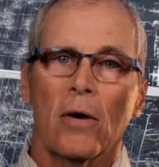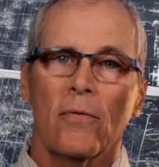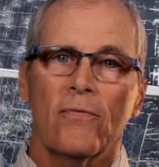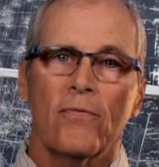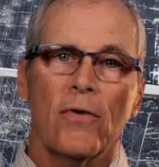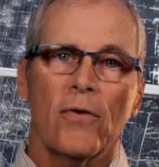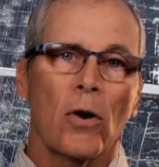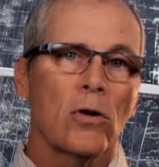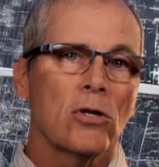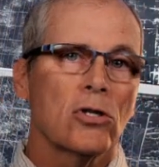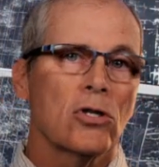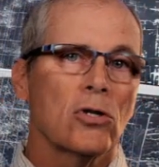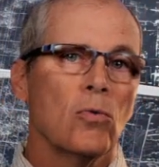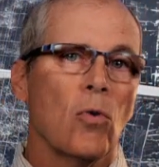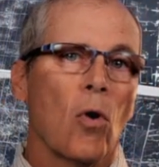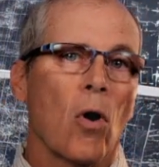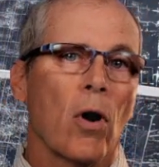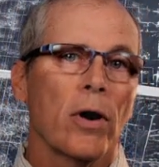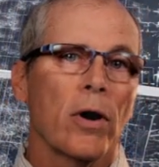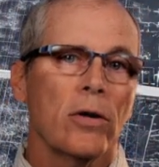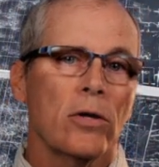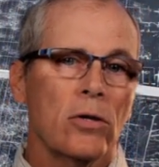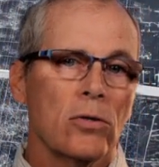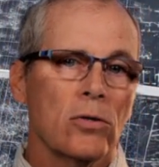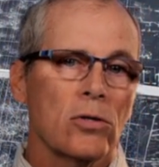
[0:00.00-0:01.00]
folks who
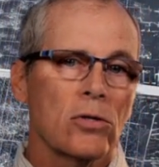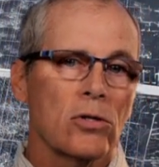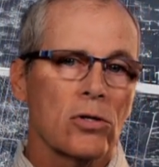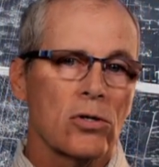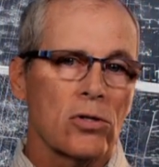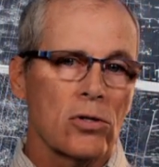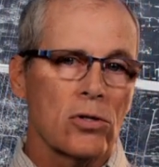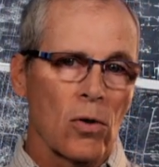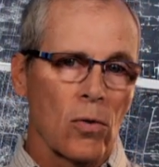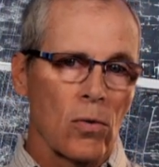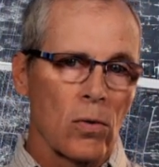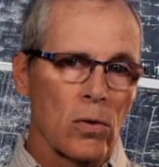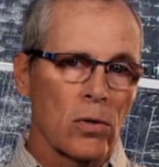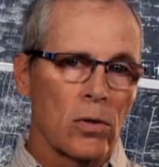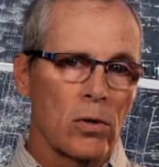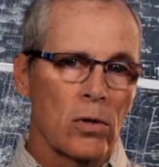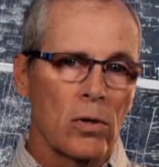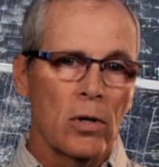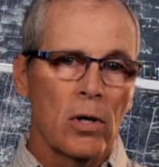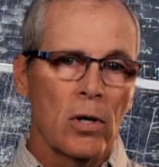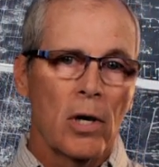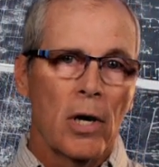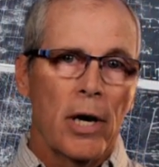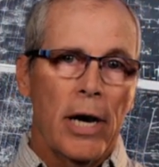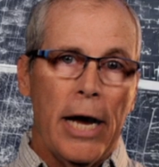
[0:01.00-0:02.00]
aren't used to
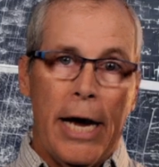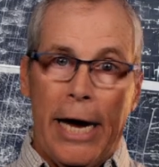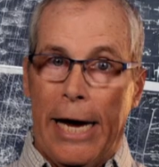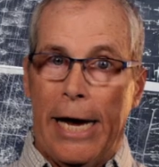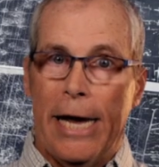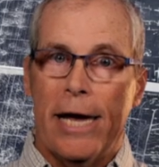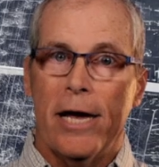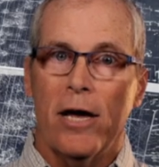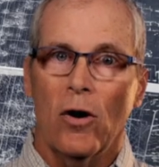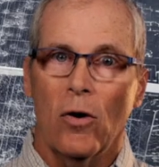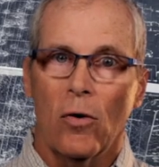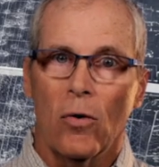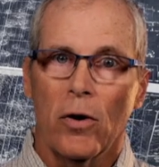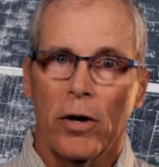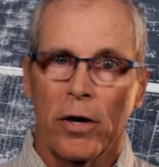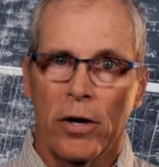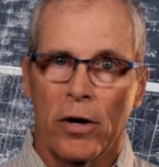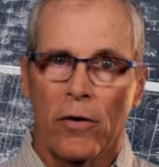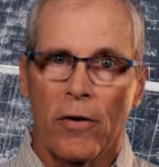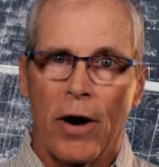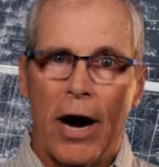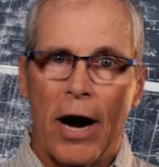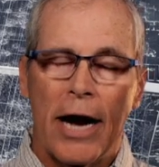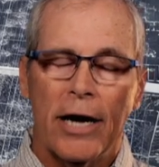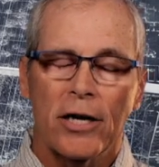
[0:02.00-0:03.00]
solar hail
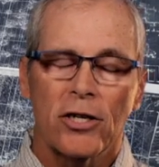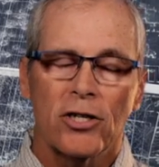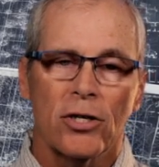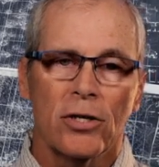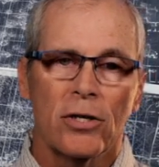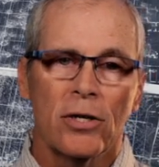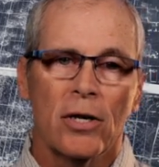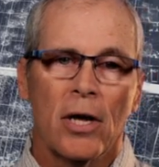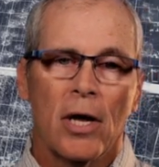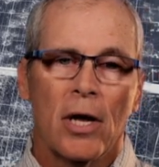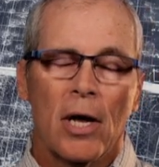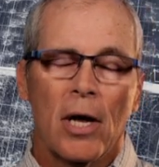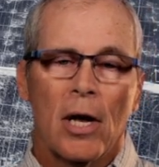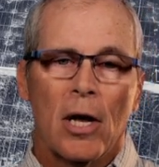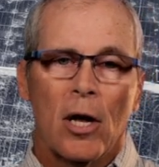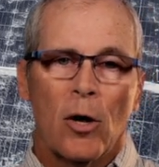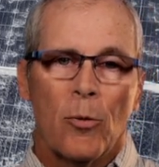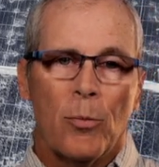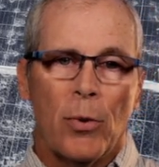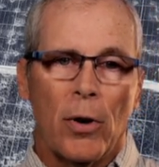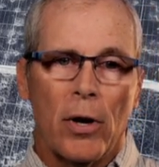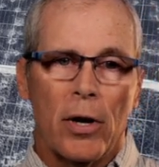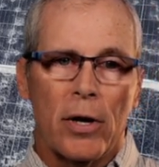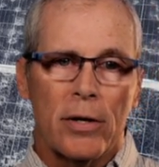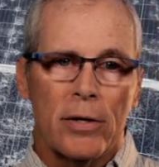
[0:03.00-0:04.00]
interaction.
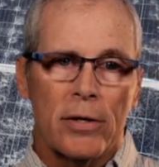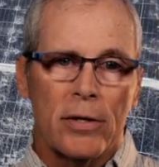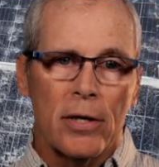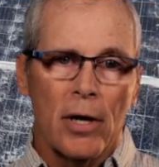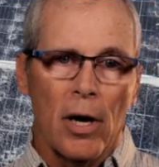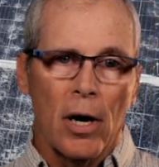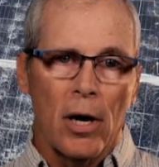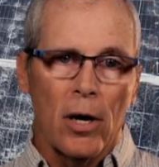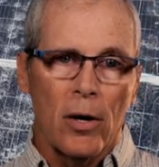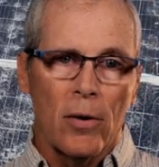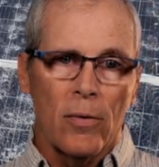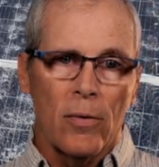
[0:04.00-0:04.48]
But